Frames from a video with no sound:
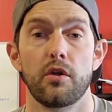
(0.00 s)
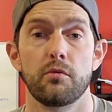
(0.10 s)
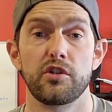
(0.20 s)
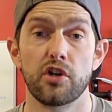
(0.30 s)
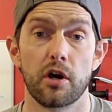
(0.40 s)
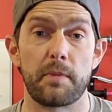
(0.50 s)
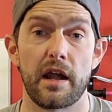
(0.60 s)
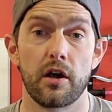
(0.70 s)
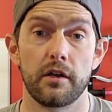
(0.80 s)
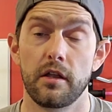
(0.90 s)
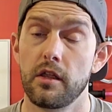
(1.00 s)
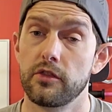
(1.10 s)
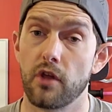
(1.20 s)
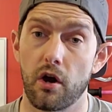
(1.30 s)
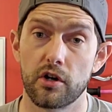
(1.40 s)
When you're a parent,
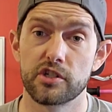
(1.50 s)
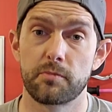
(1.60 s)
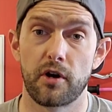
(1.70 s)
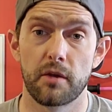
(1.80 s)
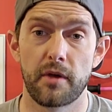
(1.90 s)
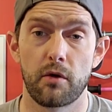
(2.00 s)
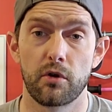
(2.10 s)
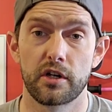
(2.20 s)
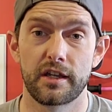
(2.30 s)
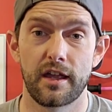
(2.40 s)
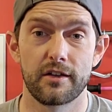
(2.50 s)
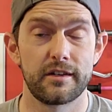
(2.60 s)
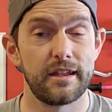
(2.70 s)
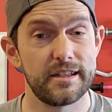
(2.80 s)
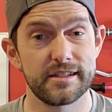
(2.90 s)
the hardest part about working out
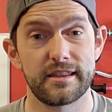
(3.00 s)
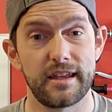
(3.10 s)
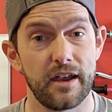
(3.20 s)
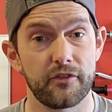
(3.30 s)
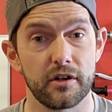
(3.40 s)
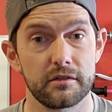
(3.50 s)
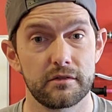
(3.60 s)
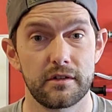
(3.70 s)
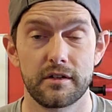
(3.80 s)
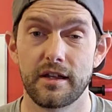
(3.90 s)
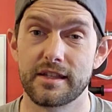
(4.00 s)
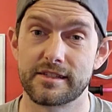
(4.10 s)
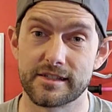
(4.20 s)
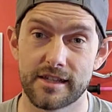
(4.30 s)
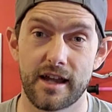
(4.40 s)
isn't the effort, it's
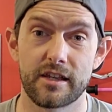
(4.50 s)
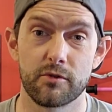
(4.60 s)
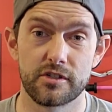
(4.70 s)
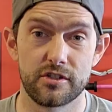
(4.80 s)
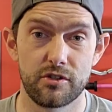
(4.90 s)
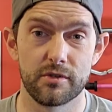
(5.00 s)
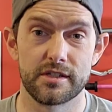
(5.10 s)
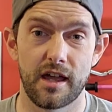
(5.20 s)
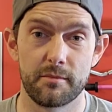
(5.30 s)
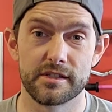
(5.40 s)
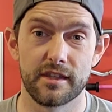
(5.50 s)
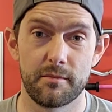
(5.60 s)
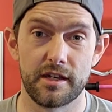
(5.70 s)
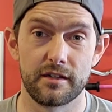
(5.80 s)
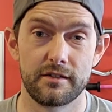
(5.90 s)
deciding what to do when time is
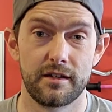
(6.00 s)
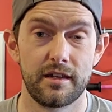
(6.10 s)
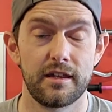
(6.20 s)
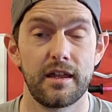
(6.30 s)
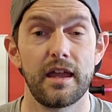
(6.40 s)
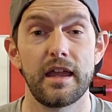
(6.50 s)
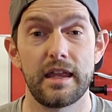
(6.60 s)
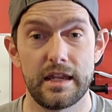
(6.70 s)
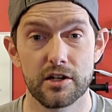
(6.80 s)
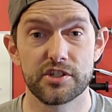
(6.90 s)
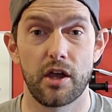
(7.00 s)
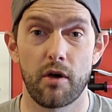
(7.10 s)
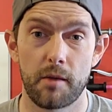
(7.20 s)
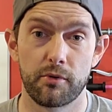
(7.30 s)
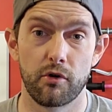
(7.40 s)
limited. Here's how
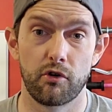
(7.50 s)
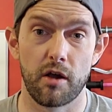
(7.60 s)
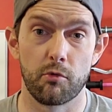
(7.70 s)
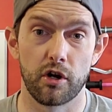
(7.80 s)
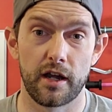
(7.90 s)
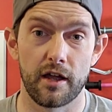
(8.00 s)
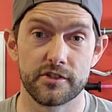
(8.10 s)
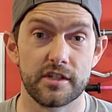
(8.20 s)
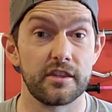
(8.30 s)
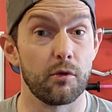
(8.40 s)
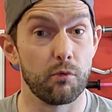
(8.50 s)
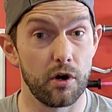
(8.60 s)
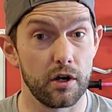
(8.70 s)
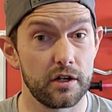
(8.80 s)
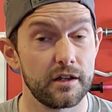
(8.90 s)
I program workouts that
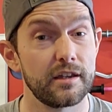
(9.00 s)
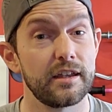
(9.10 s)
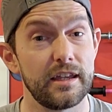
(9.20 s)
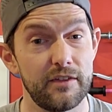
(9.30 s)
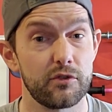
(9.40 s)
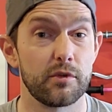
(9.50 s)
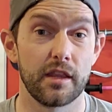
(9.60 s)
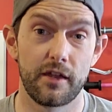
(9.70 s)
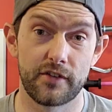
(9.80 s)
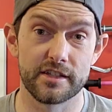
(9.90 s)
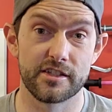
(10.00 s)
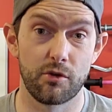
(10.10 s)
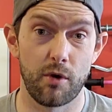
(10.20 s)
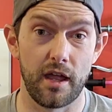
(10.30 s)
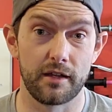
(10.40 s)
work even when life gets in the
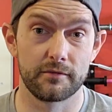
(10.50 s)
way.